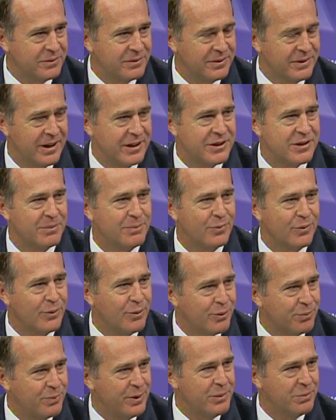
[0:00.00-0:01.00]
Mm-hmm. It's
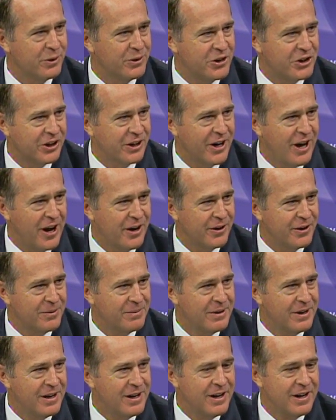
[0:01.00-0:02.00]
more people in Chicago.
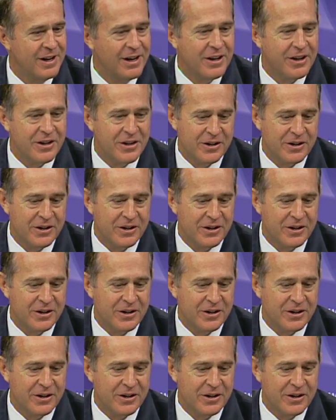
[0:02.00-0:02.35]
Mm-hmm.